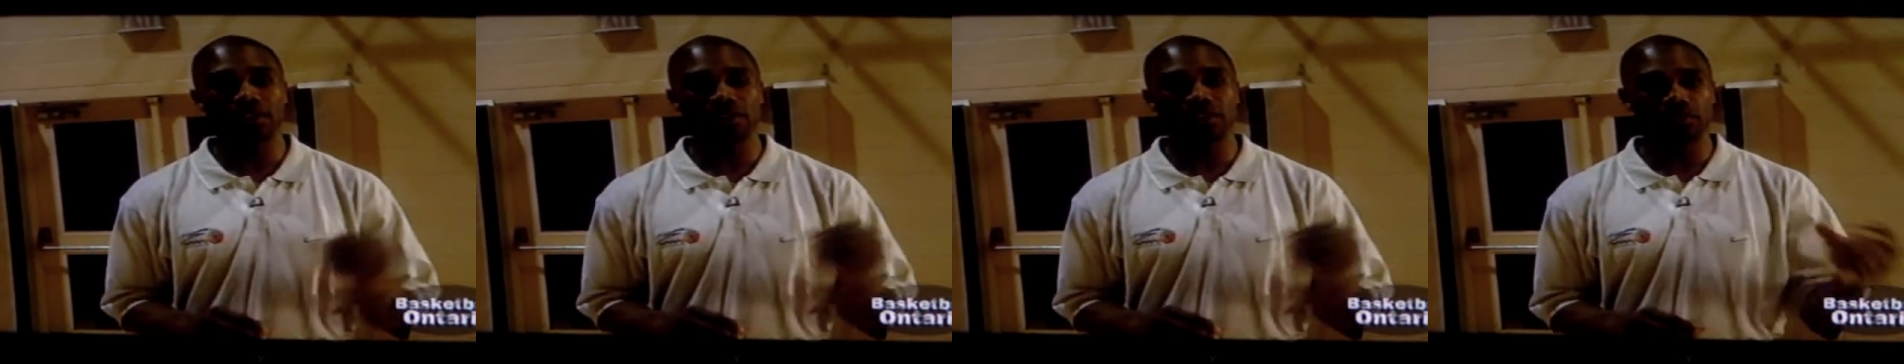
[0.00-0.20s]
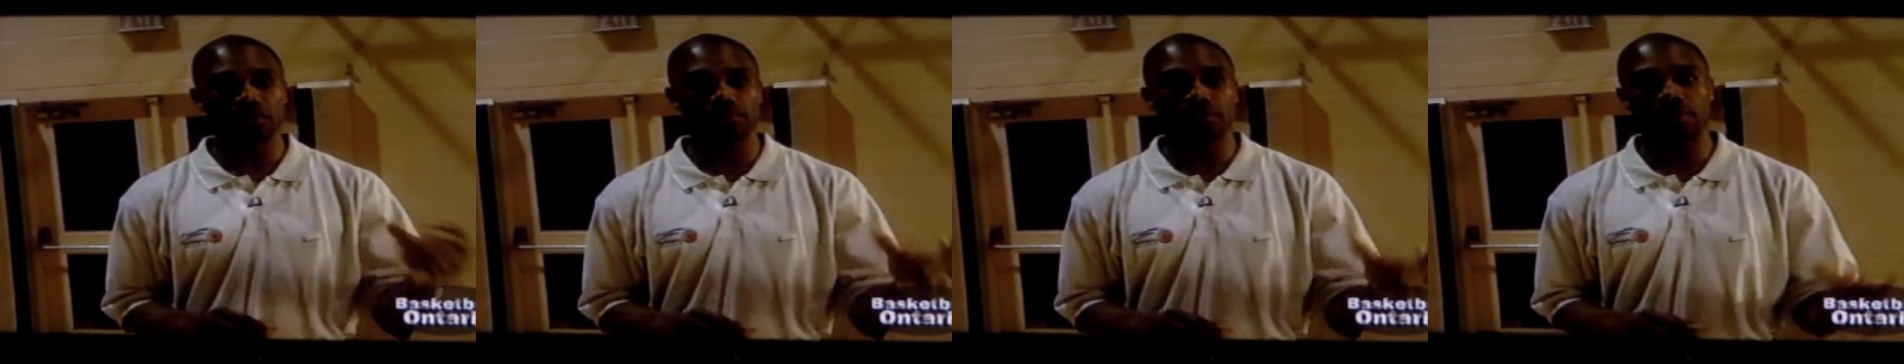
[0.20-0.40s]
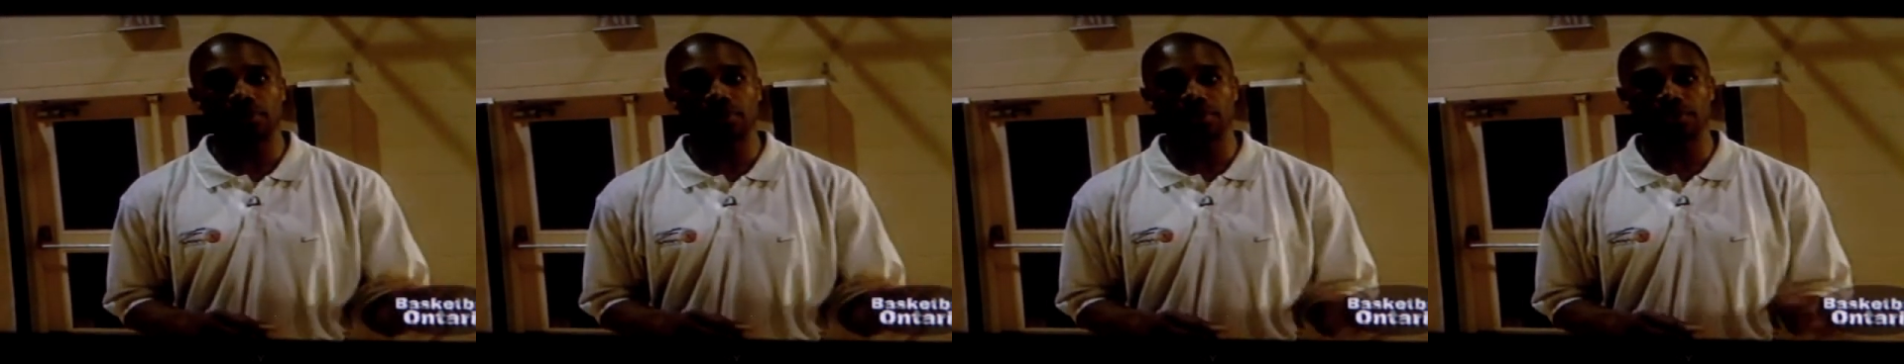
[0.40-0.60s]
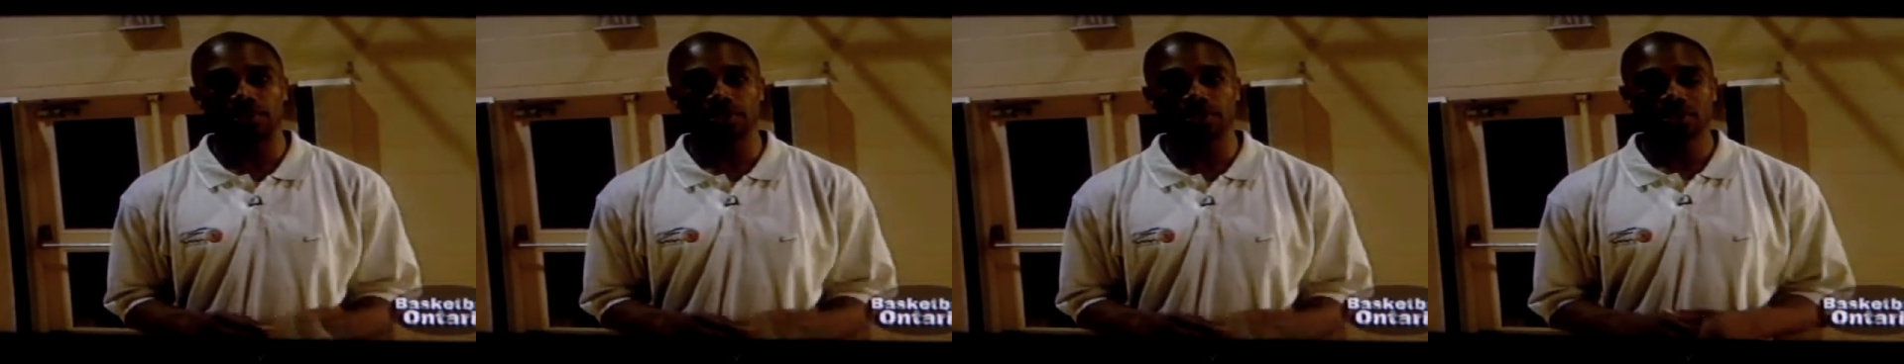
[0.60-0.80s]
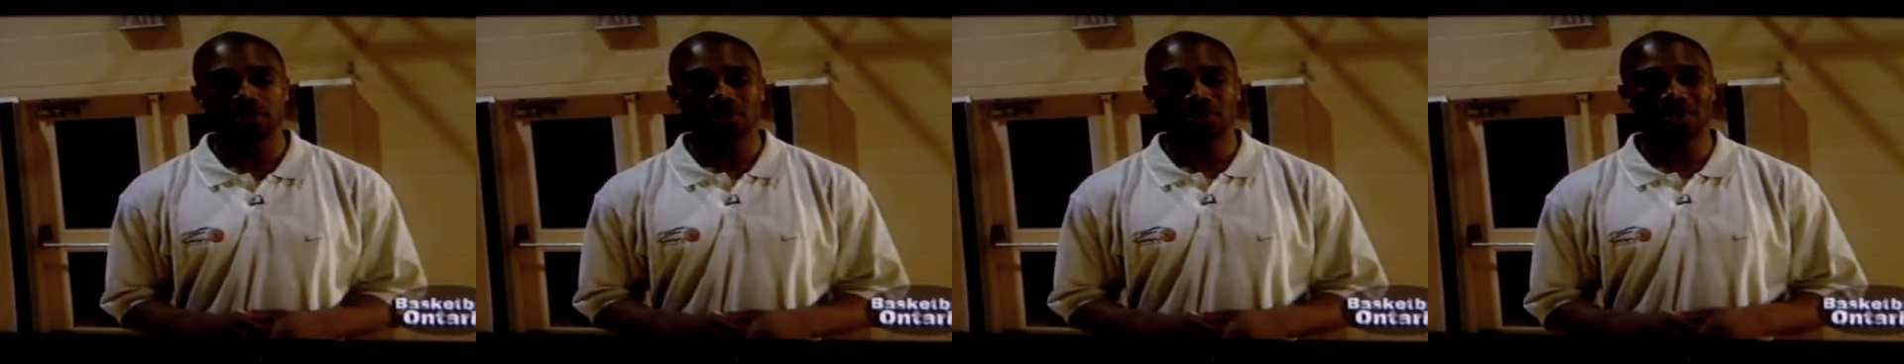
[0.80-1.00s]
of the ball
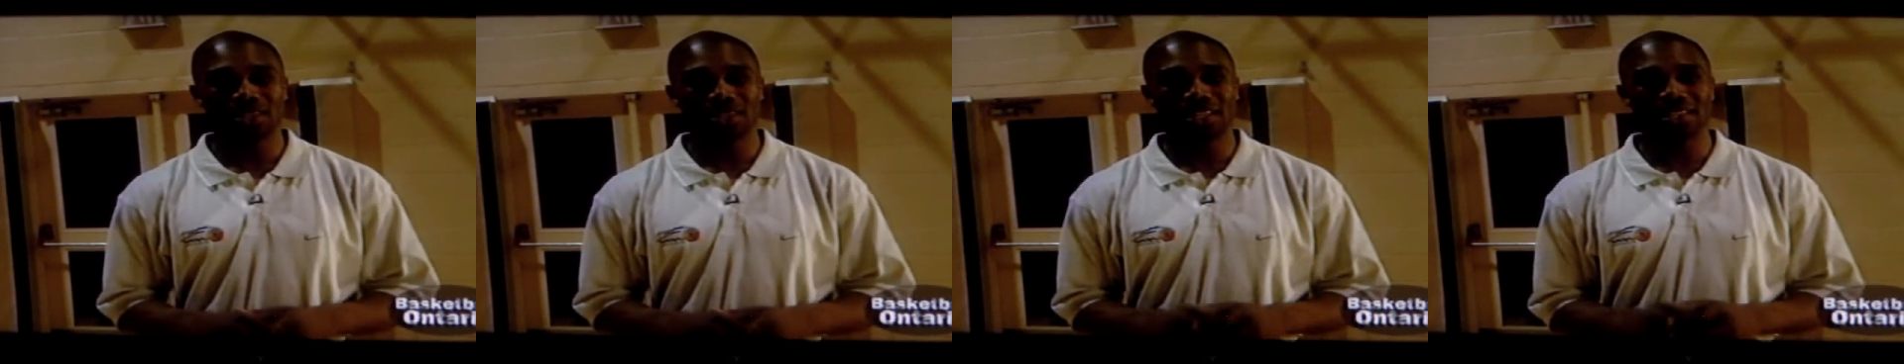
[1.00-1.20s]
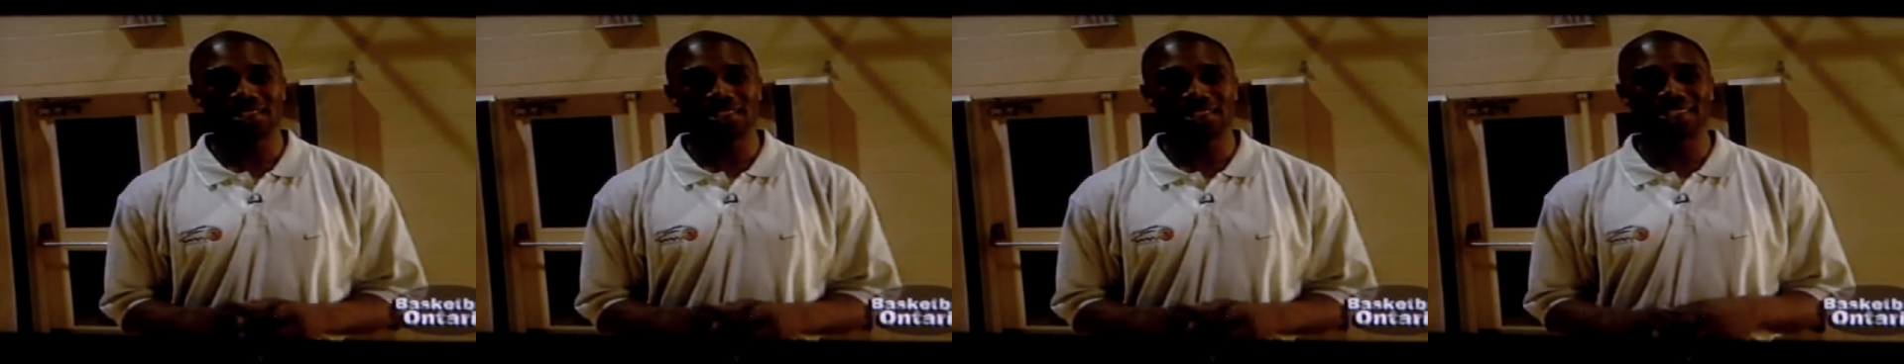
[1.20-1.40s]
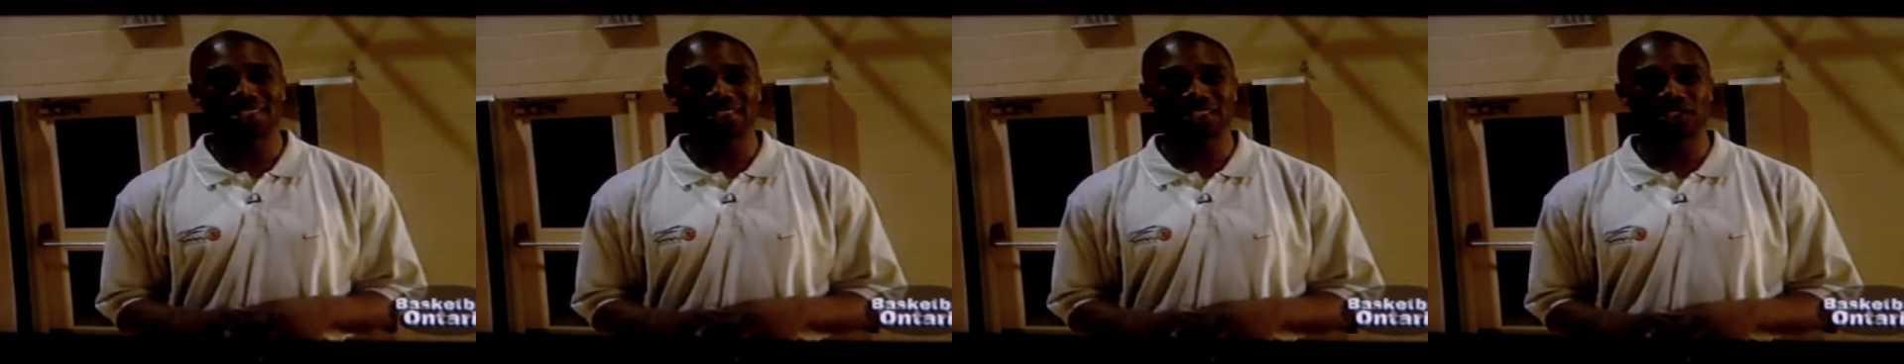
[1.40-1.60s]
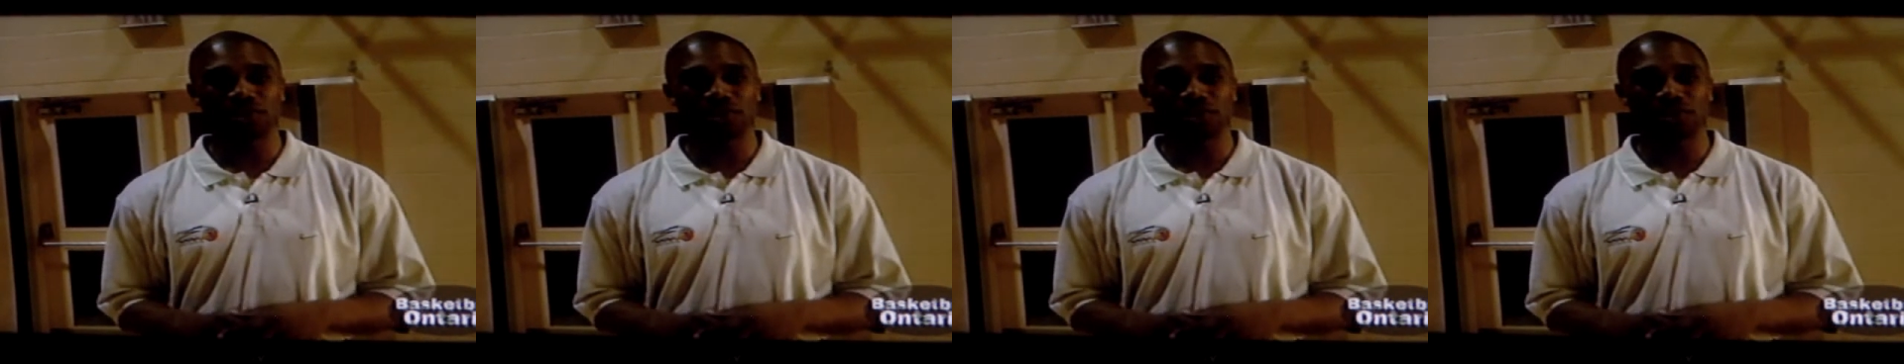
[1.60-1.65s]
so that it's easy